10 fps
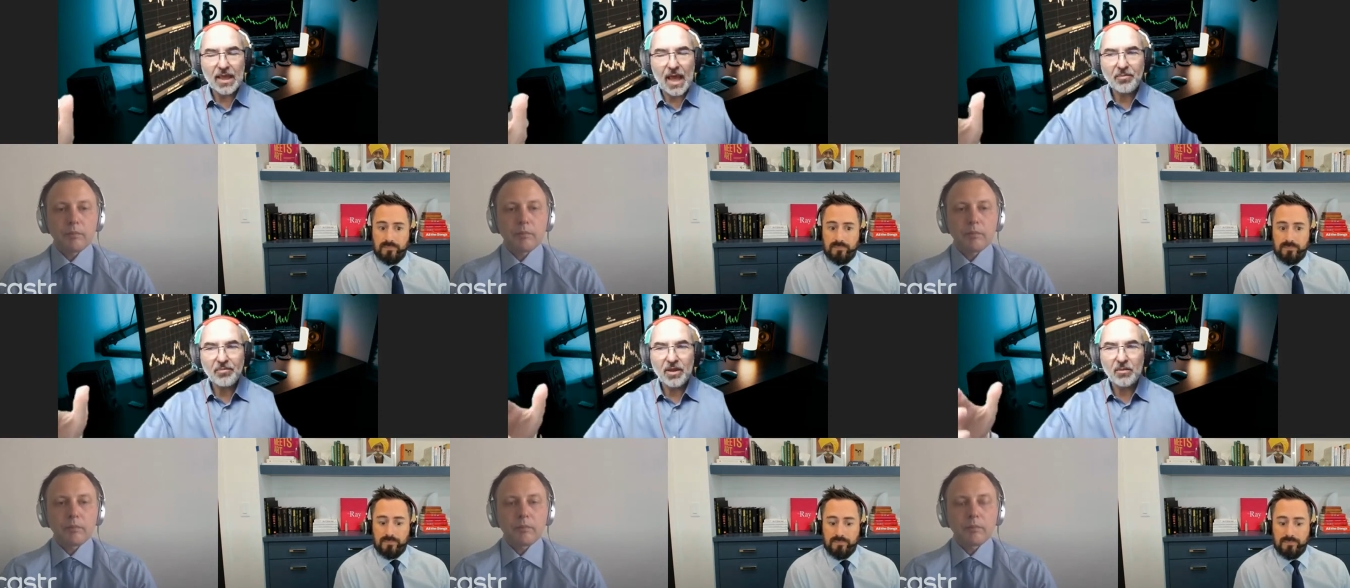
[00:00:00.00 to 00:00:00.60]
Speaker 1: a
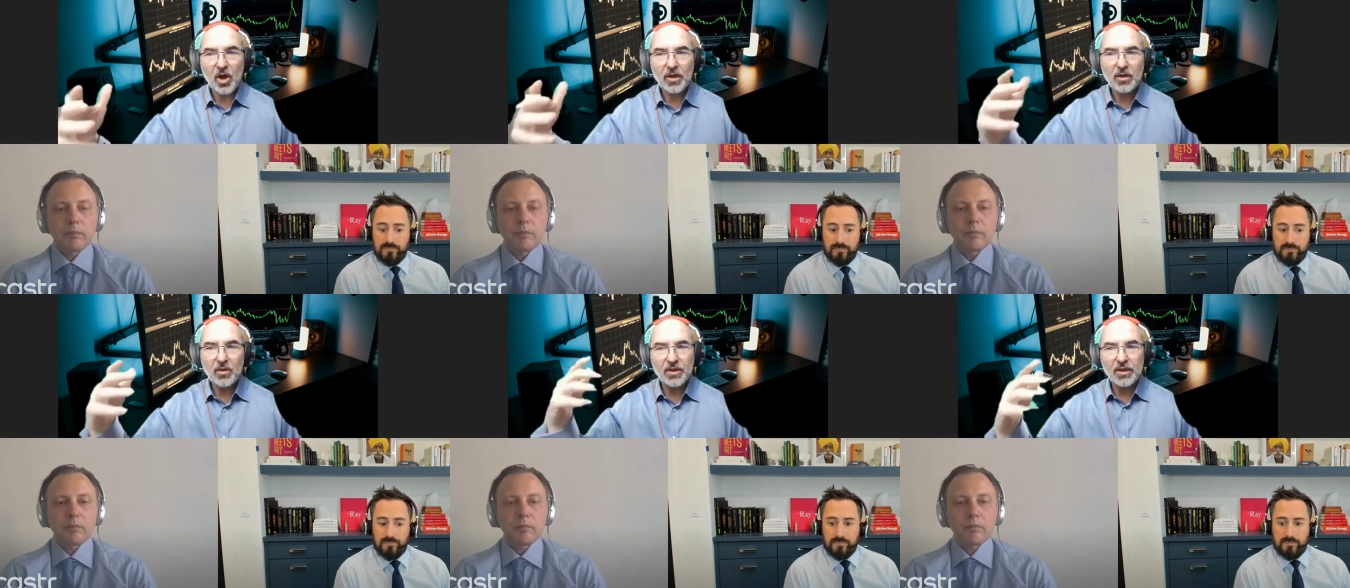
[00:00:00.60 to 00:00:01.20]
gap in the market,
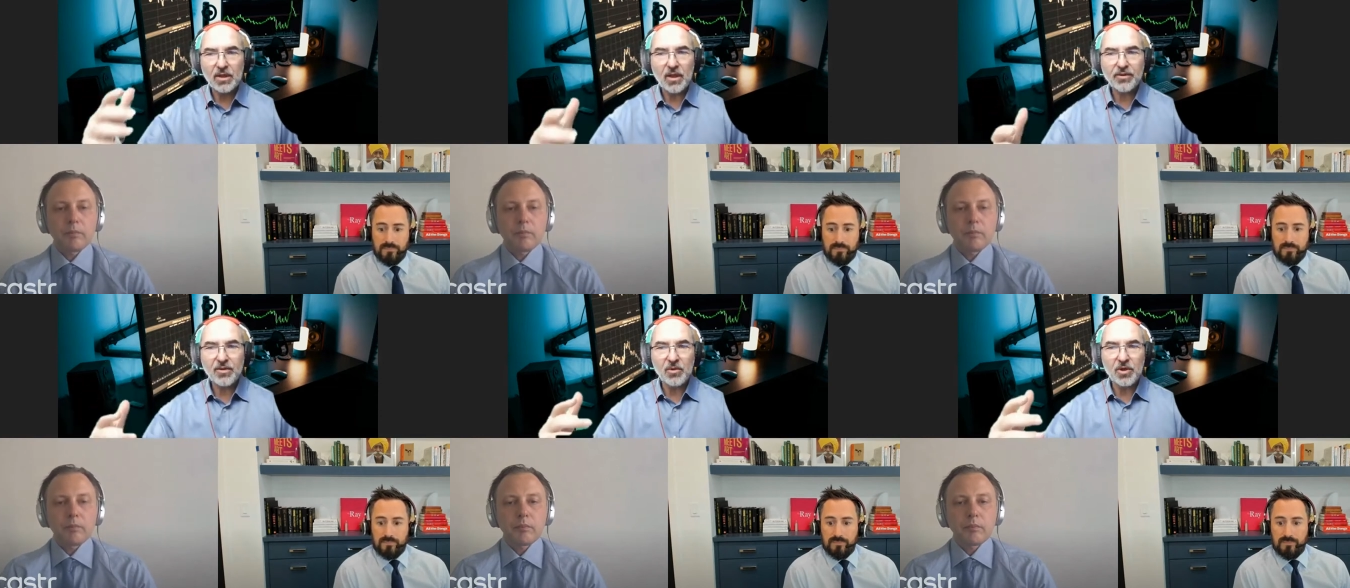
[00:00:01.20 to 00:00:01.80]
or did
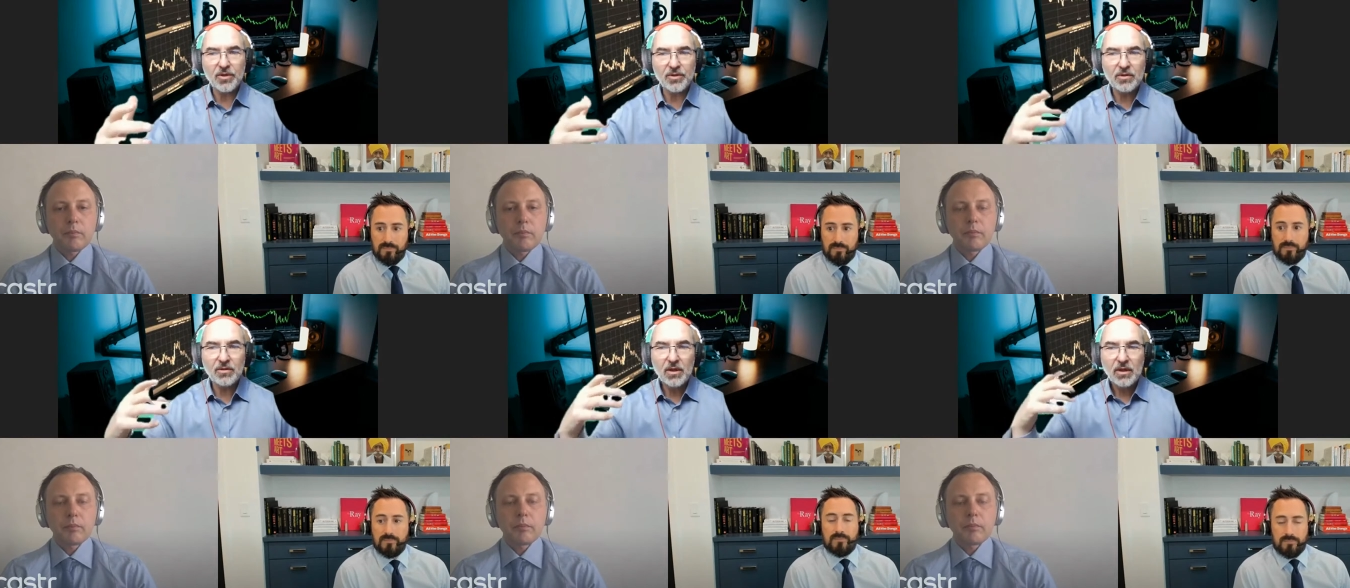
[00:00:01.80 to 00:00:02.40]

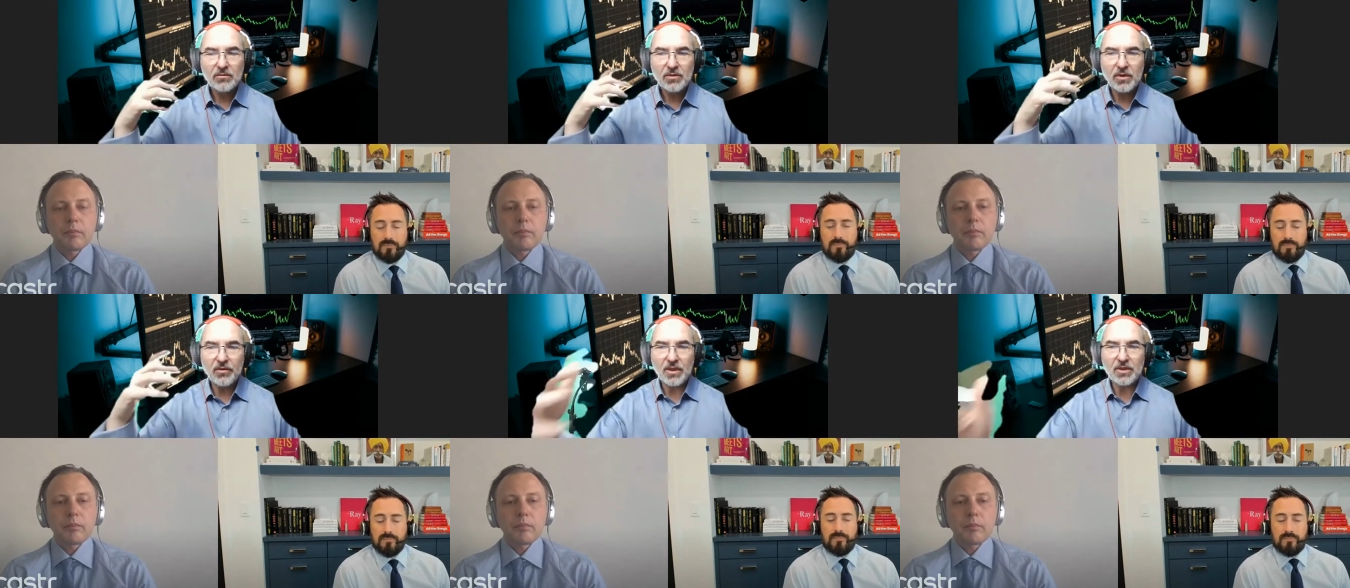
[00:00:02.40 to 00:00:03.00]
customers sort of